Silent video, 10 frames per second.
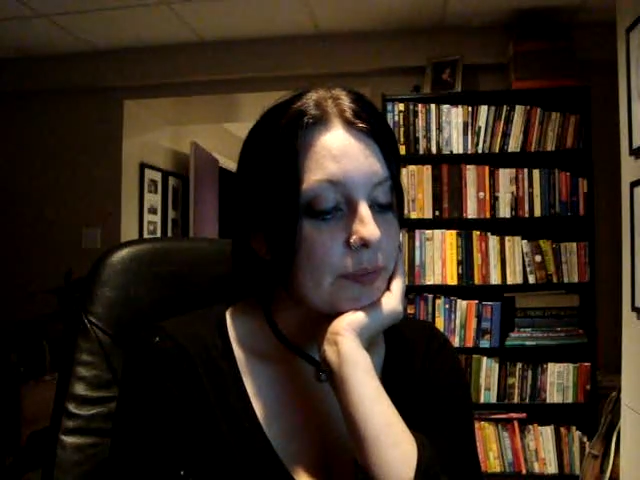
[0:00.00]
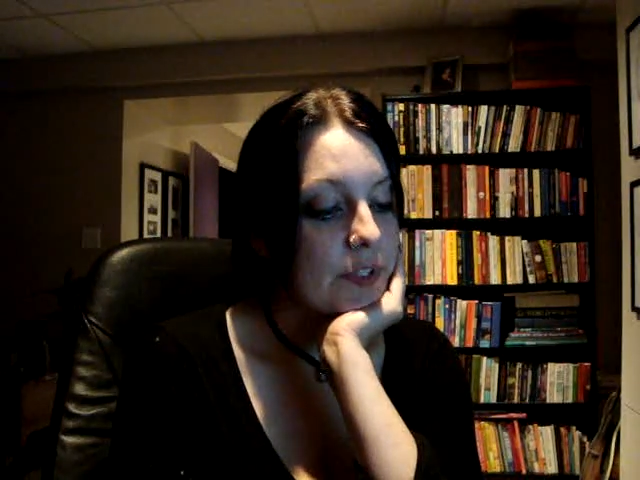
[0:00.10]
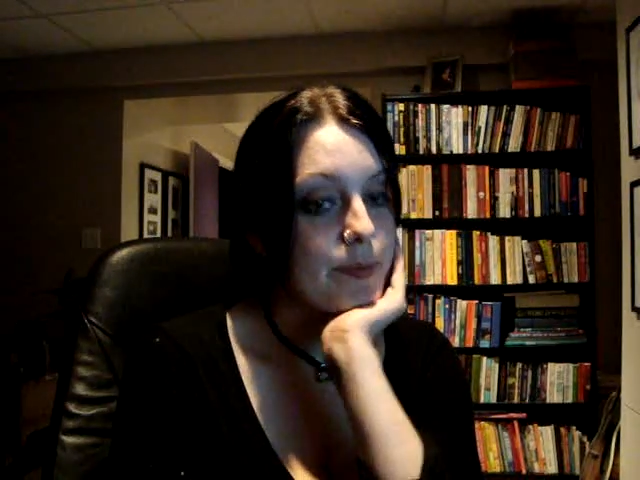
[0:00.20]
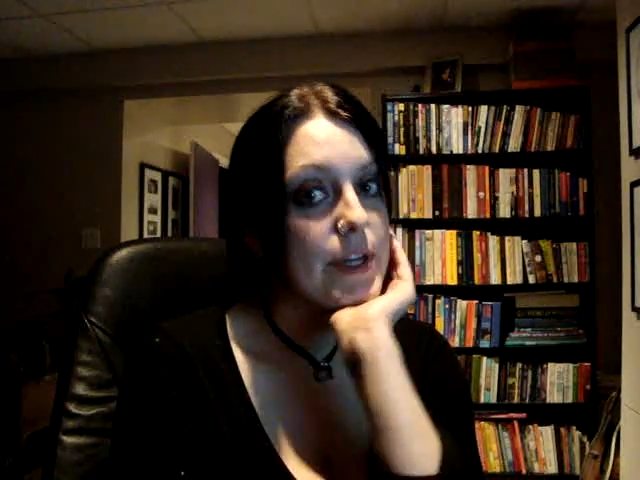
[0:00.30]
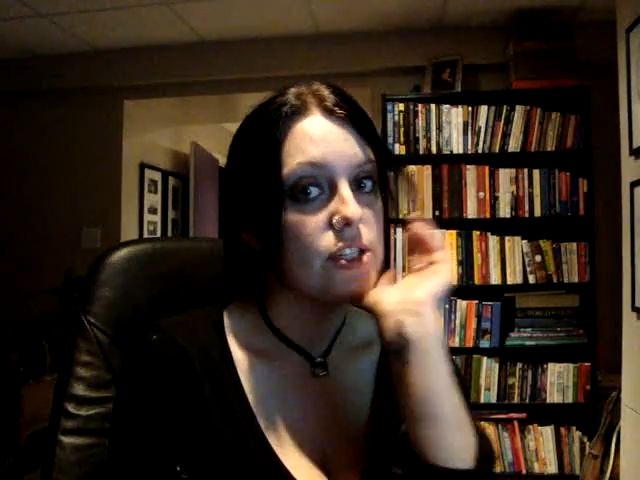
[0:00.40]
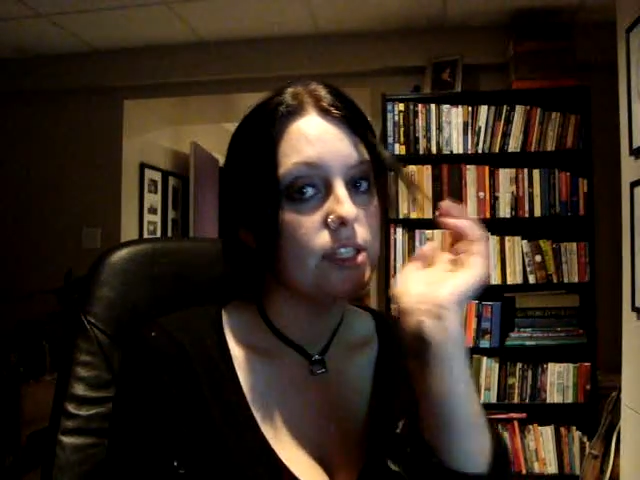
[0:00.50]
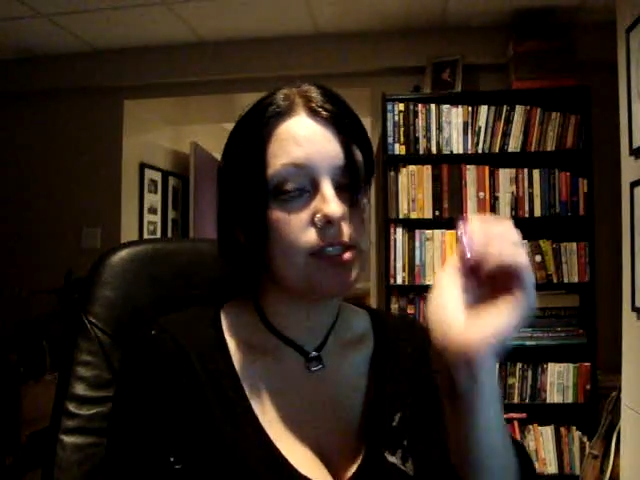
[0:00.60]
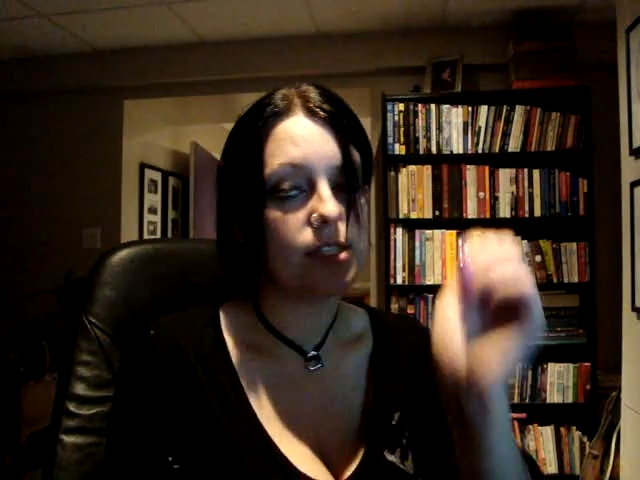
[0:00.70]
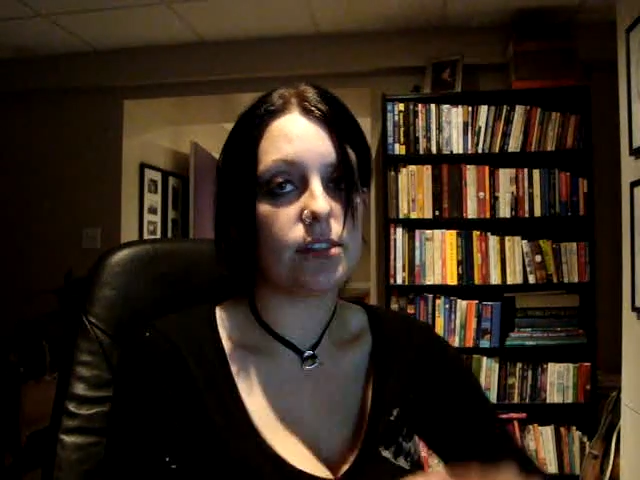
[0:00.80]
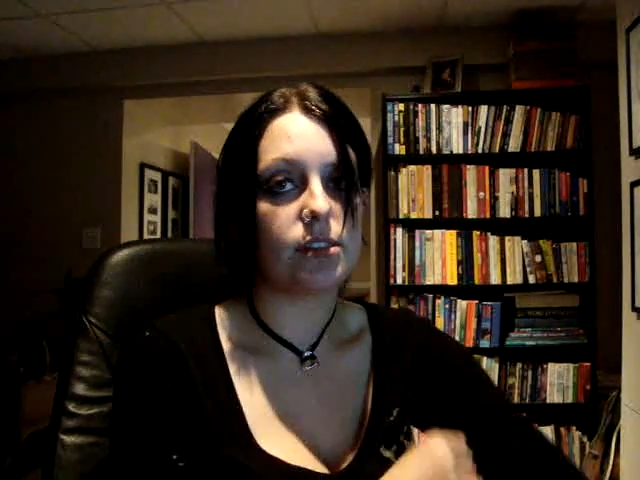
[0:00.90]
Especially
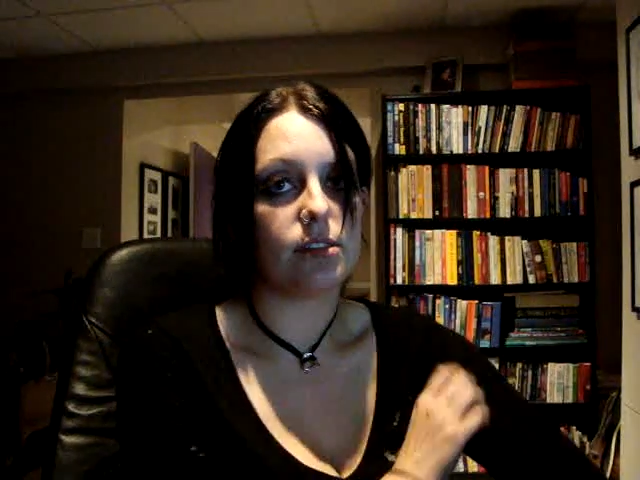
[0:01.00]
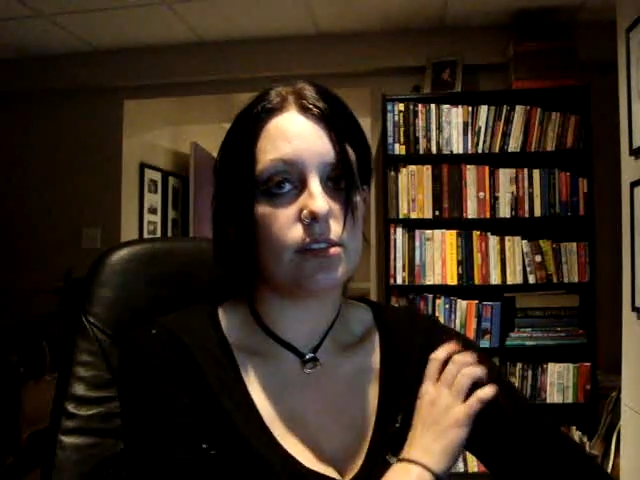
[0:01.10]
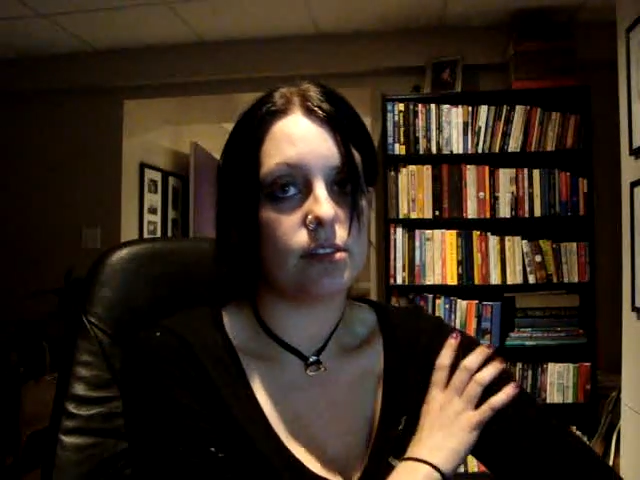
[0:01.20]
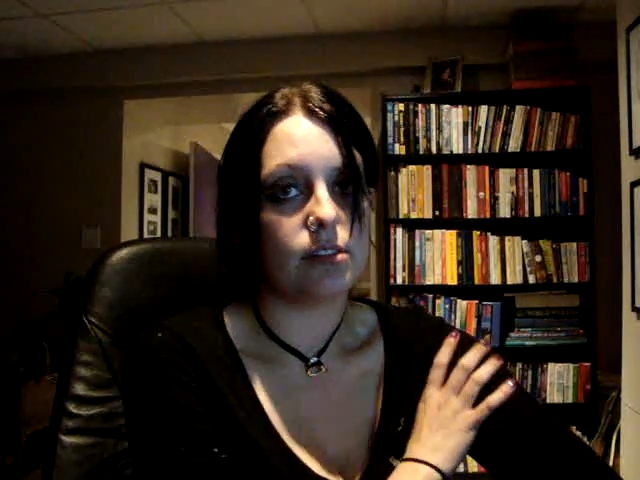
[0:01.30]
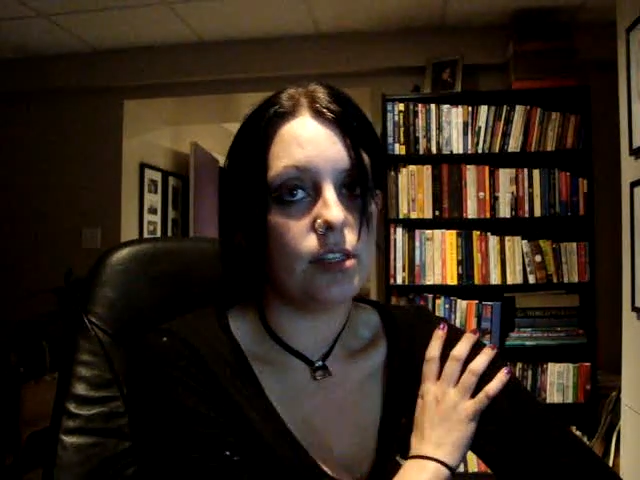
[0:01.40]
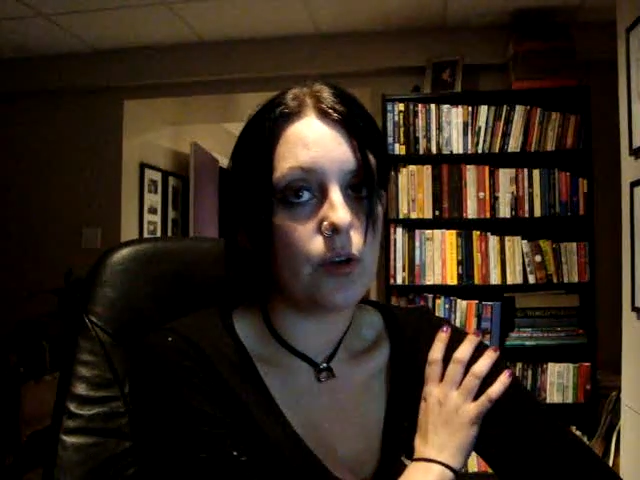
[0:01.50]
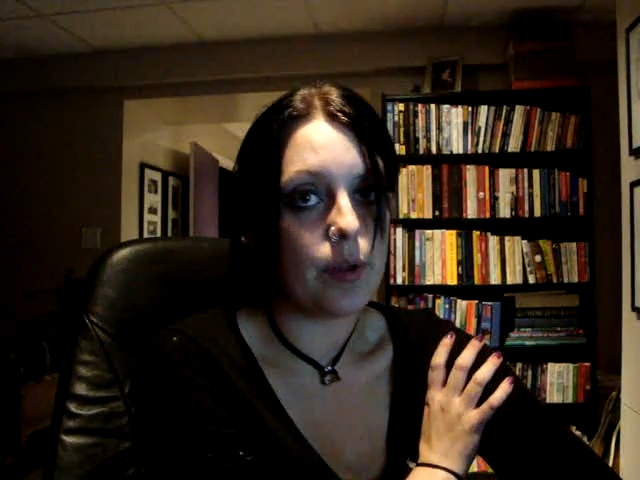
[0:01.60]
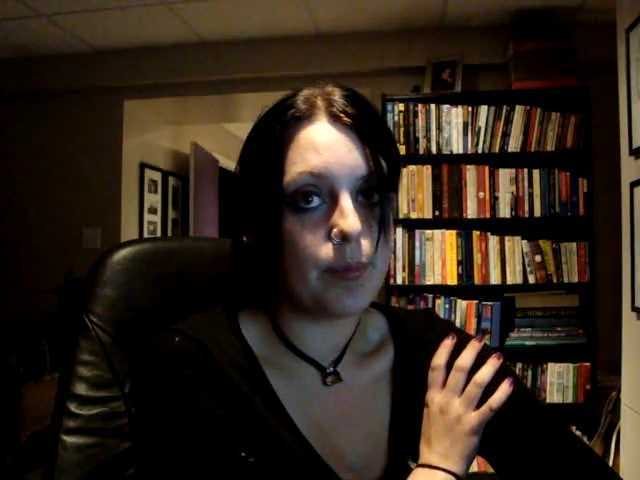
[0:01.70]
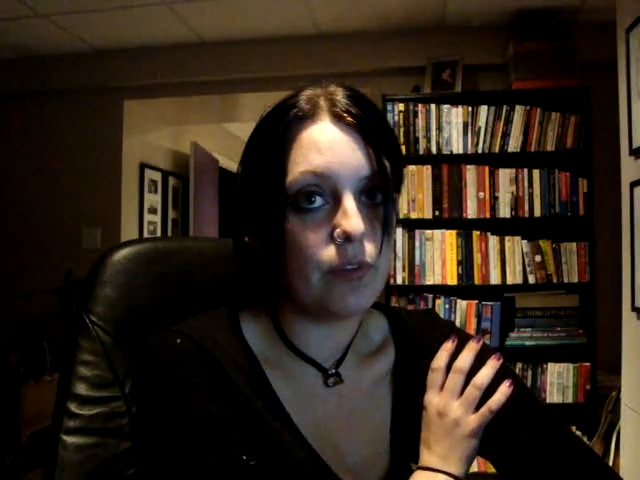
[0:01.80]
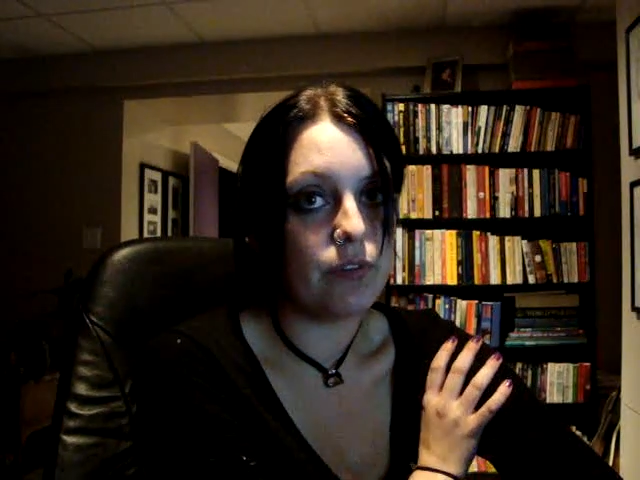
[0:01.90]
since, you know,
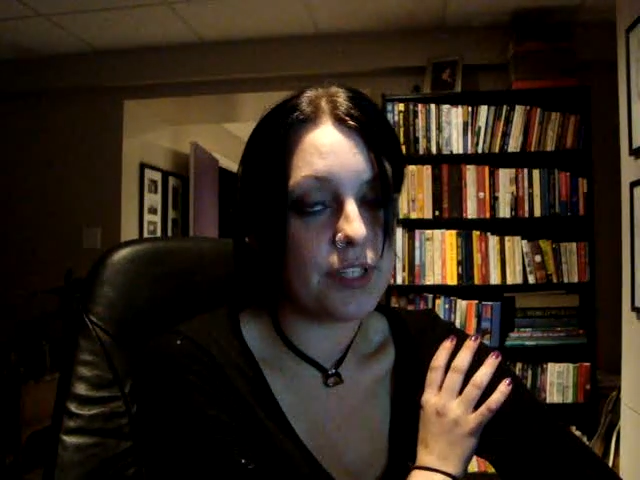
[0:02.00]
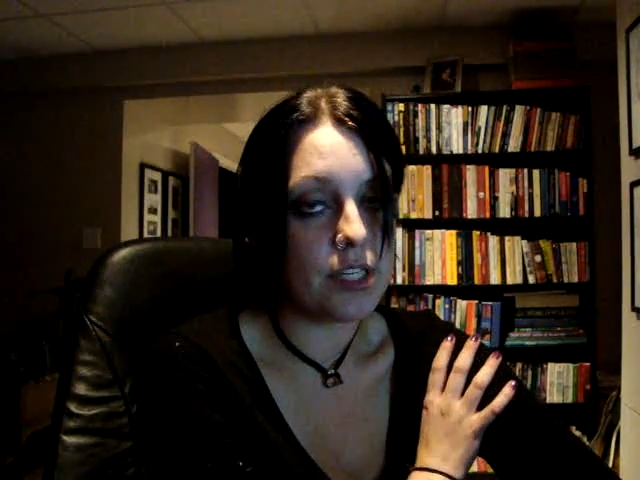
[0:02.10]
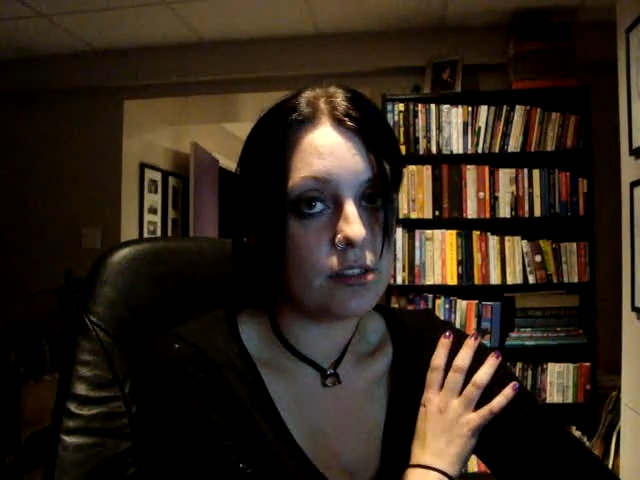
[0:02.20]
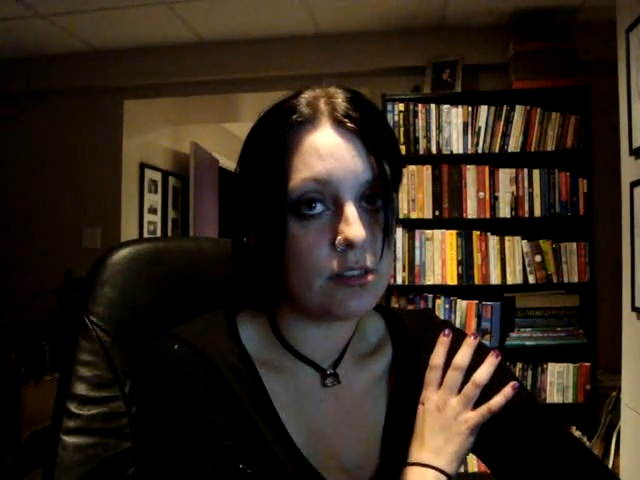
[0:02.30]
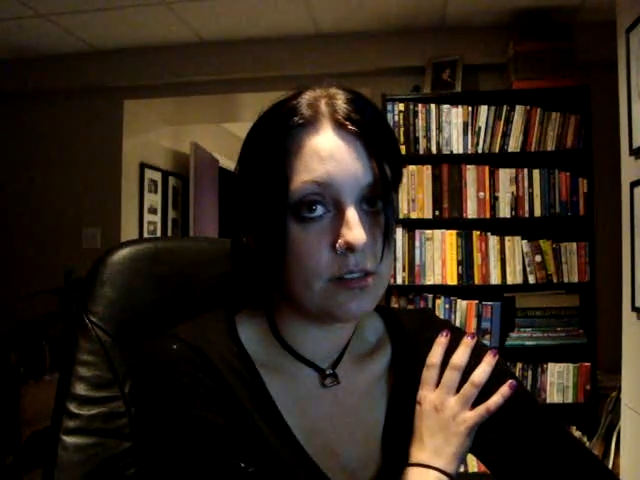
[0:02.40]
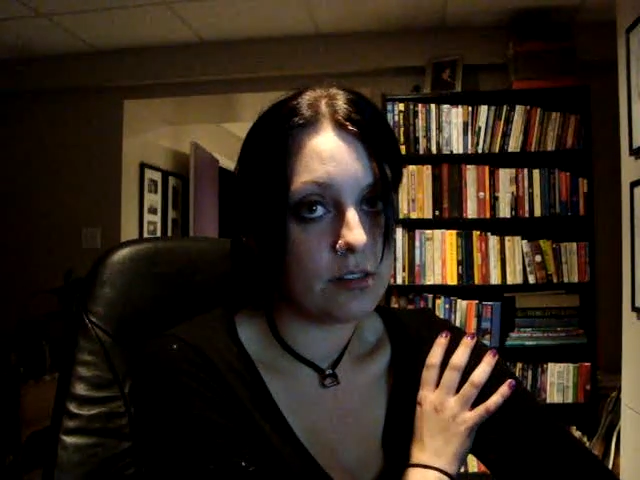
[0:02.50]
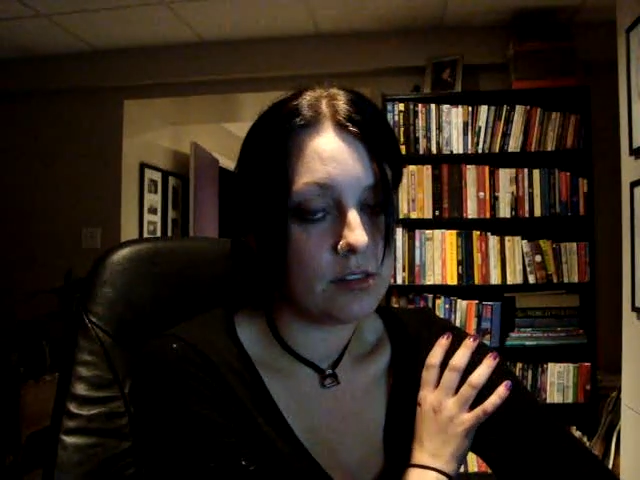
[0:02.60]
I moved in